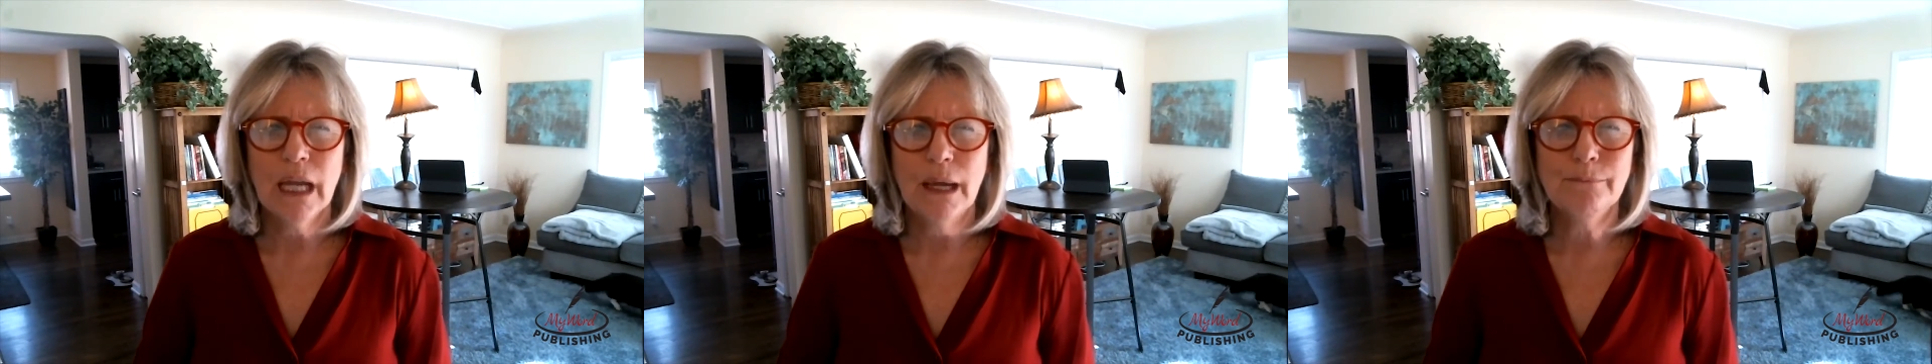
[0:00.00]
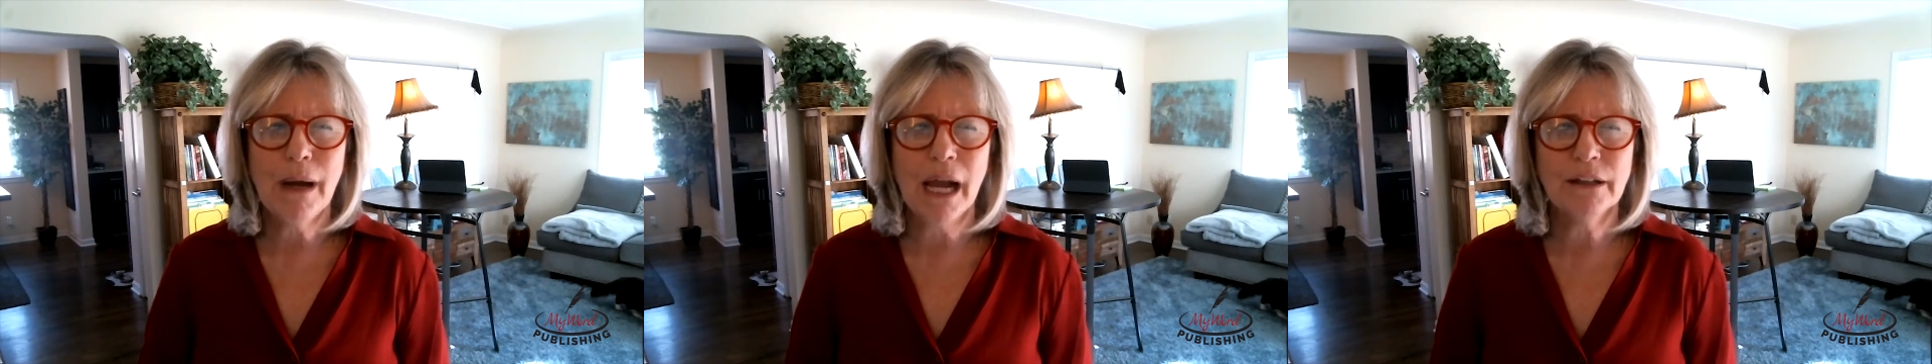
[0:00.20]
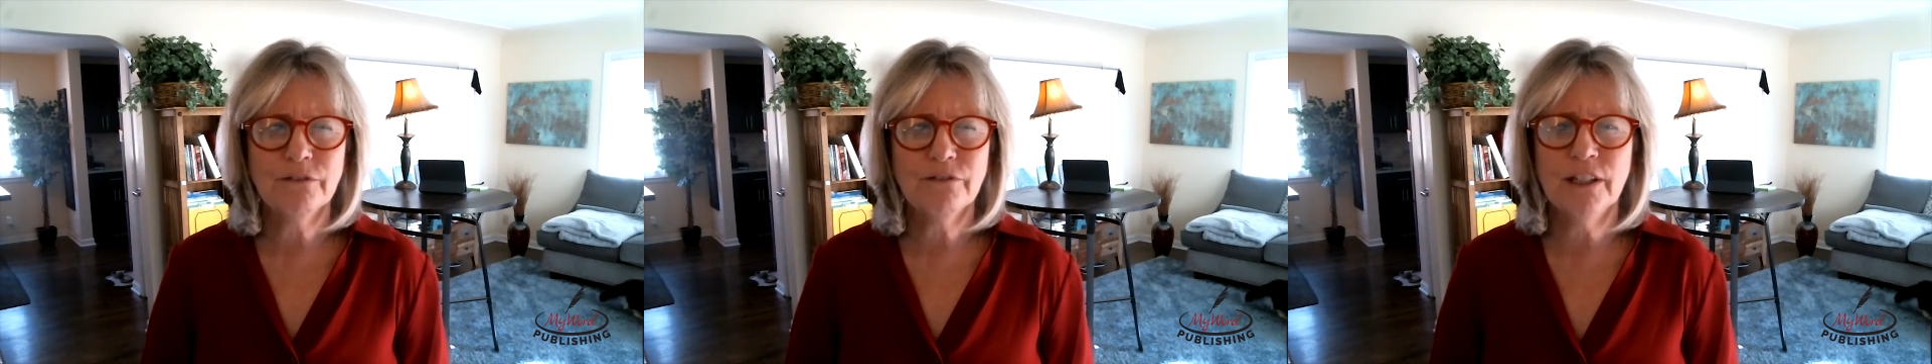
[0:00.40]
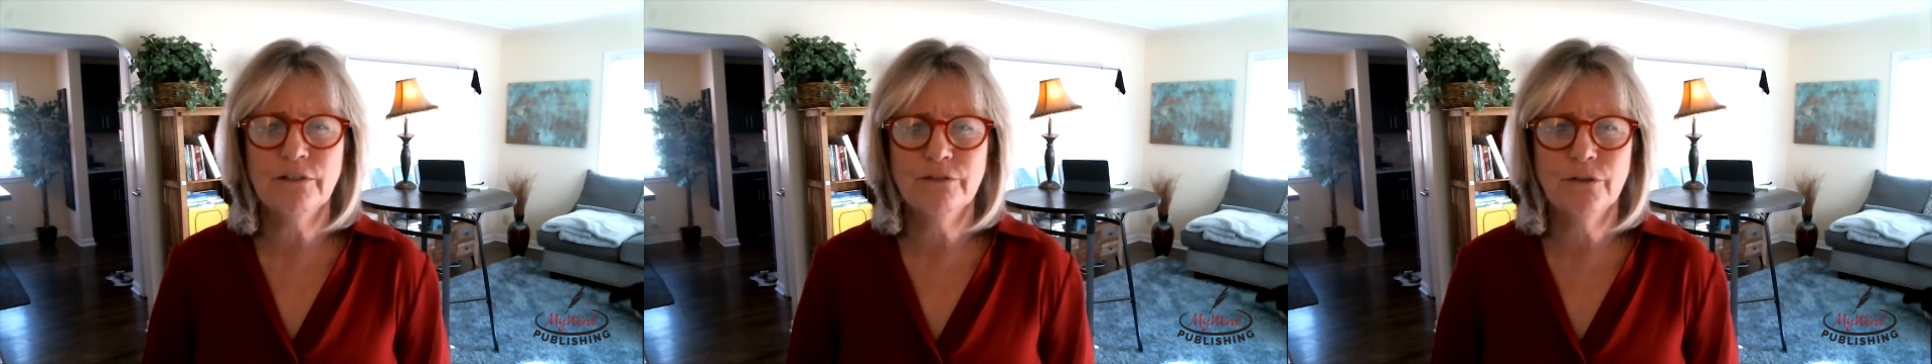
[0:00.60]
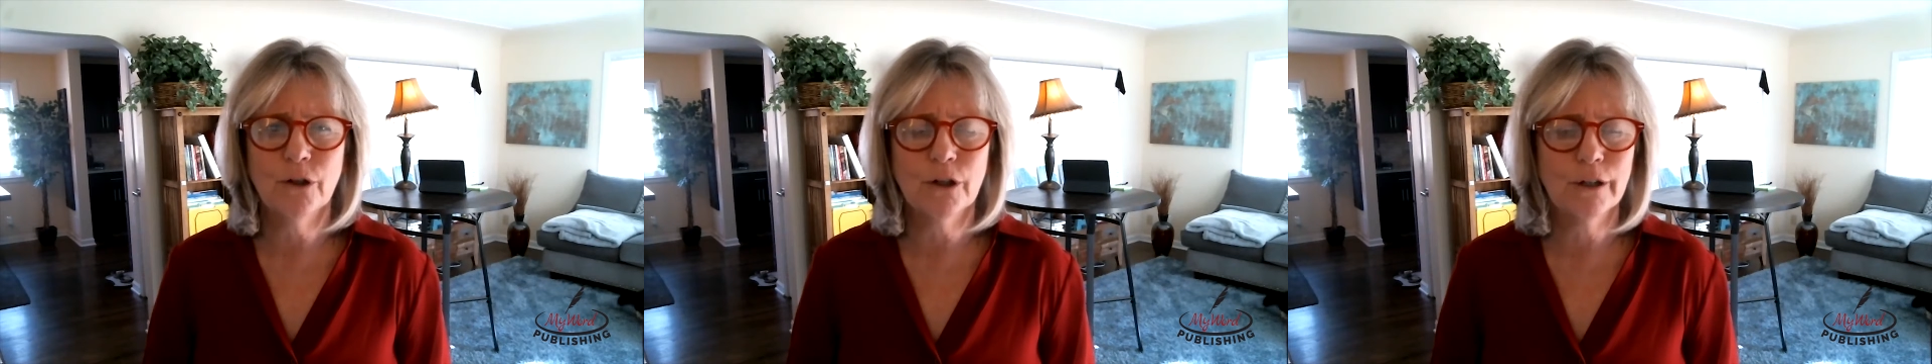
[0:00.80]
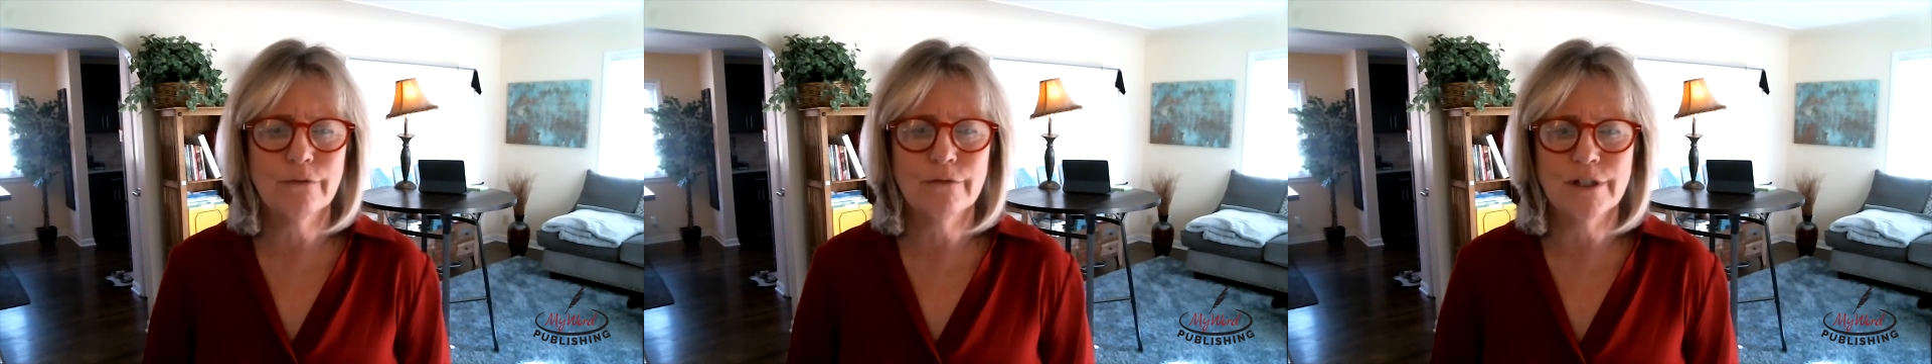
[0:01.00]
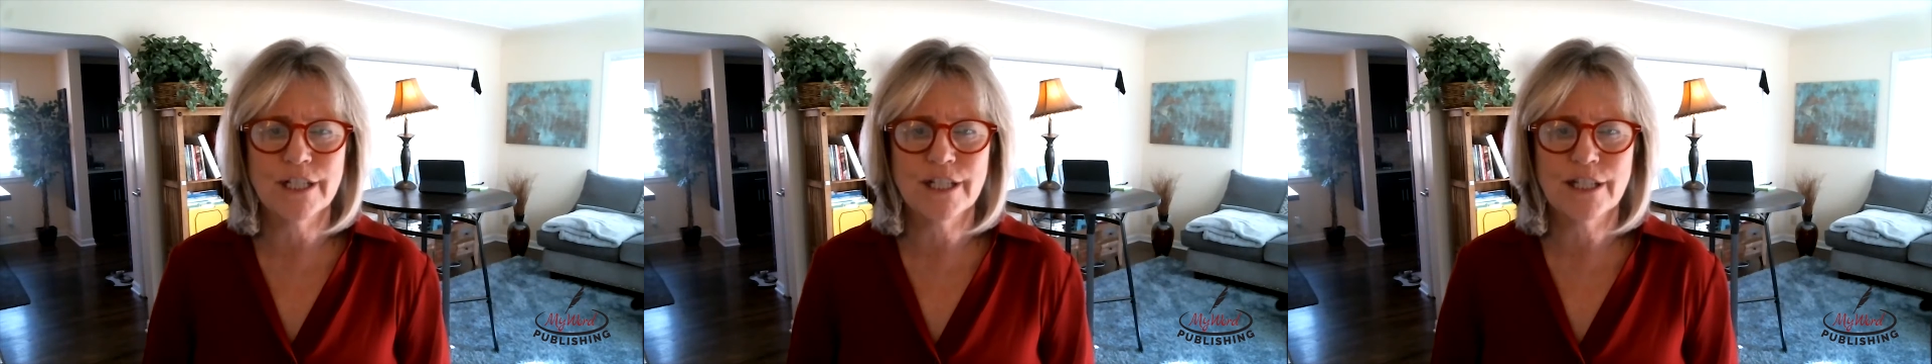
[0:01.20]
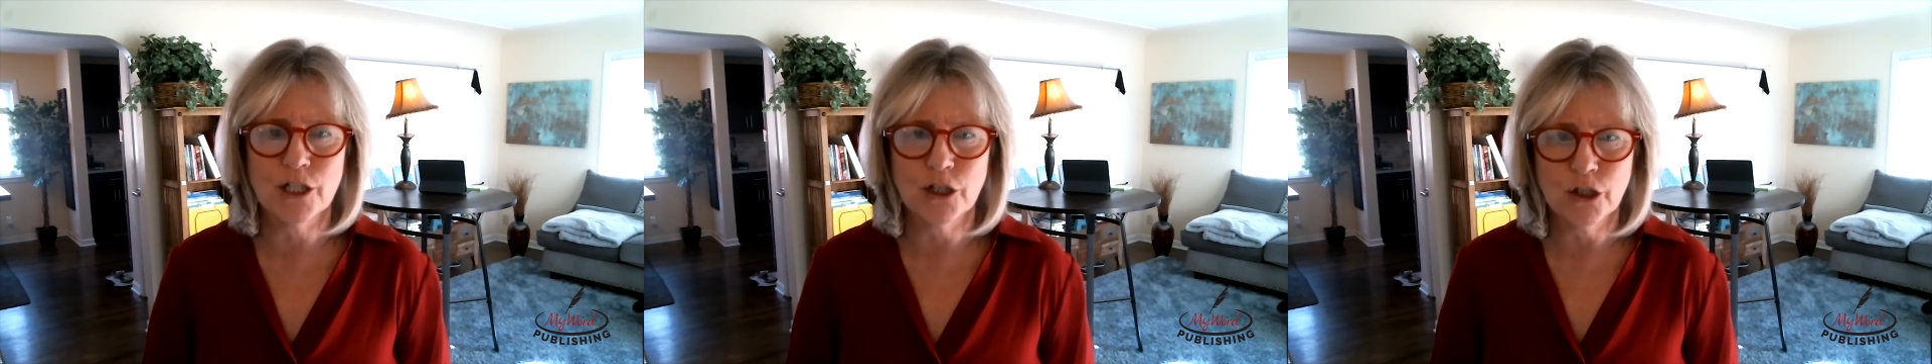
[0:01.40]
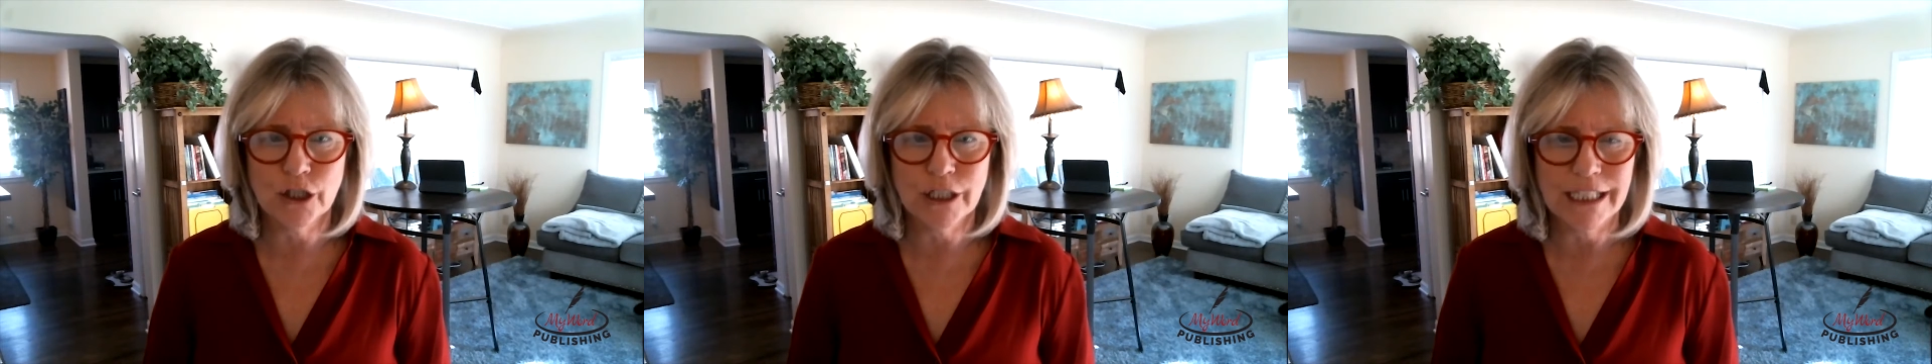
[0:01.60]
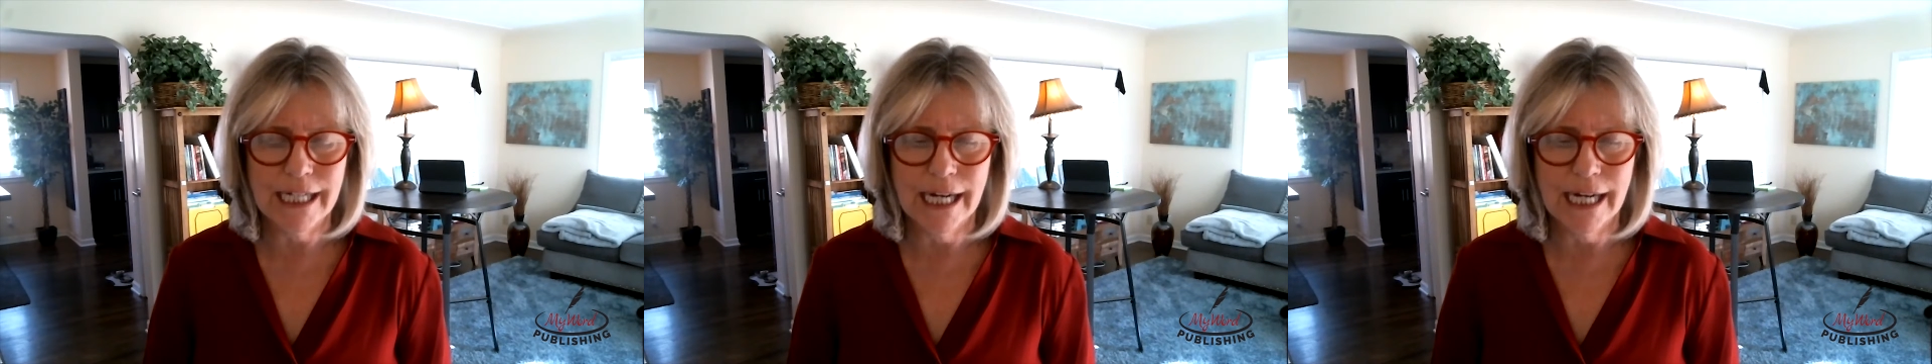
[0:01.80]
my fee for it was $30.